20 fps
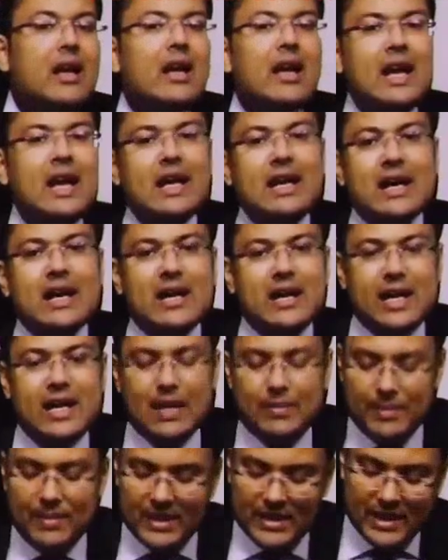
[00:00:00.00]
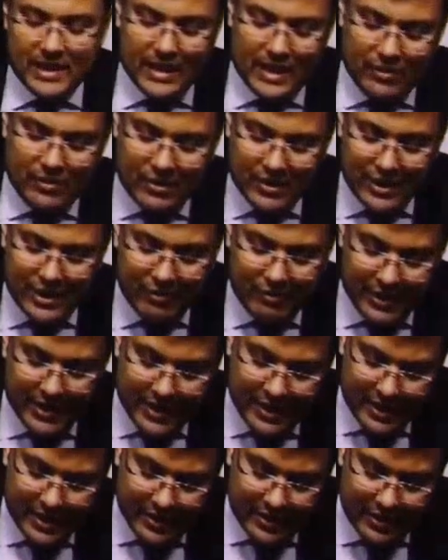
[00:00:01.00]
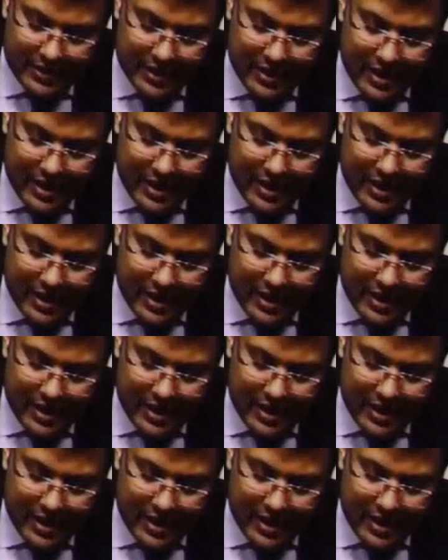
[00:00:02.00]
LRLPJ, can you see here?